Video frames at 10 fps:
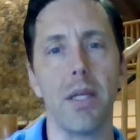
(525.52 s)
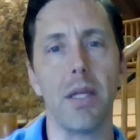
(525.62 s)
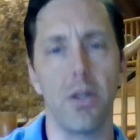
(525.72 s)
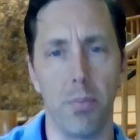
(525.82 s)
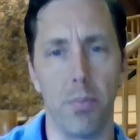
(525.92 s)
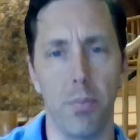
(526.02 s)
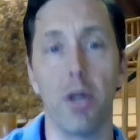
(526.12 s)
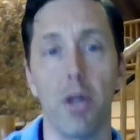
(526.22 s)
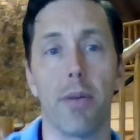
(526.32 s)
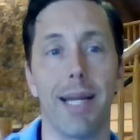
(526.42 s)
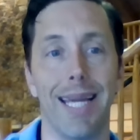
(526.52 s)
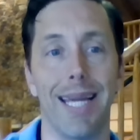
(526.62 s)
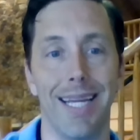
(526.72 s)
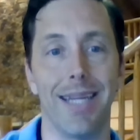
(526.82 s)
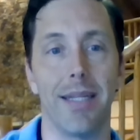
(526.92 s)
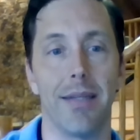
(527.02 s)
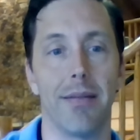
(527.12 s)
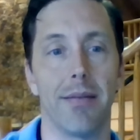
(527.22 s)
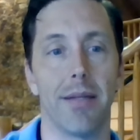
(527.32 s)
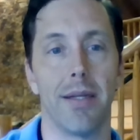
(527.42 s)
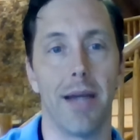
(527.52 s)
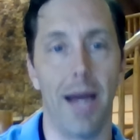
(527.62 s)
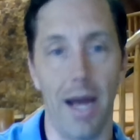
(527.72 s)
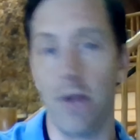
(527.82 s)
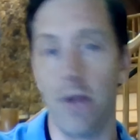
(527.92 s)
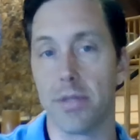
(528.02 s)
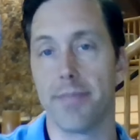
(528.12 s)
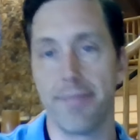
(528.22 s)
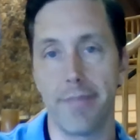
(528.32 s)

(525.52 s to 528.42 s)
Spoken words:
to put your money in a house.